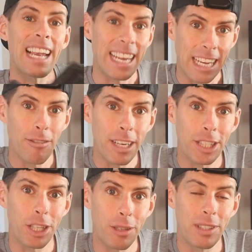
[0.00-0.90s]
cleaning
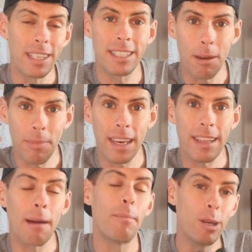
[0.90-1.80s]
running shoes is
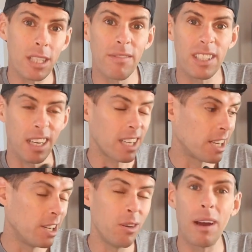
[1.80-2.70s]
something that most of us are
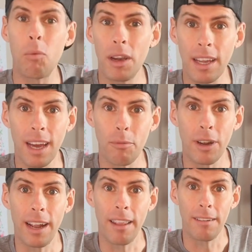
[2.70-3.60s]
gonna do at one time
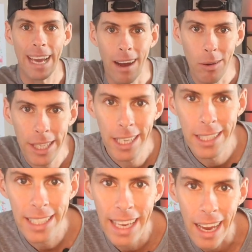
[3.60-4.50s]
or another. Now, I want you to
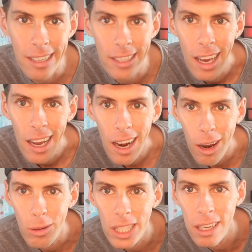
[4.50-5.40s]
just get a good
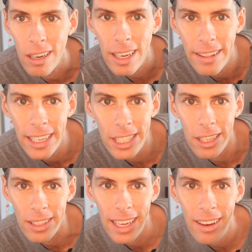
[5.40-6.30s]
close look at these
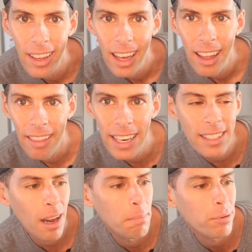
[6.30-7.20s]
shoes. Now,
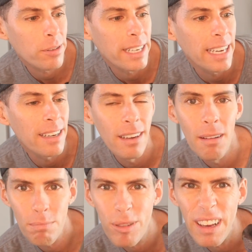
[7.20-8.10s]
these are pretty,
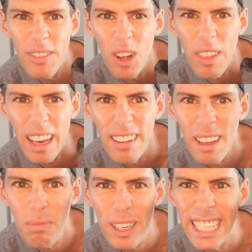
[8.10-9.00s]
pretty filthy.
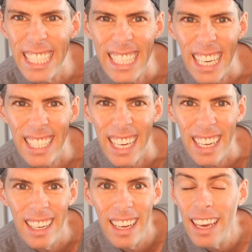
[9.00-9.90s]
They're pretty
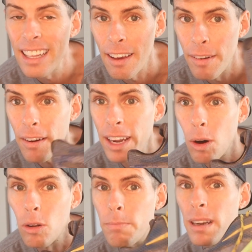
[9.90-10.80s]
disgusting. They're very
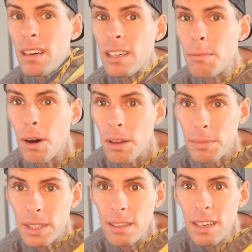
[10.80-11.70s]
old, but look at the
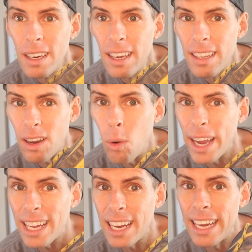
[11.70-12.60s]
bottoms. They're
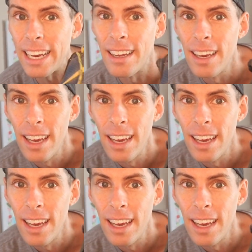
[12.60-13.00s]
quite clean.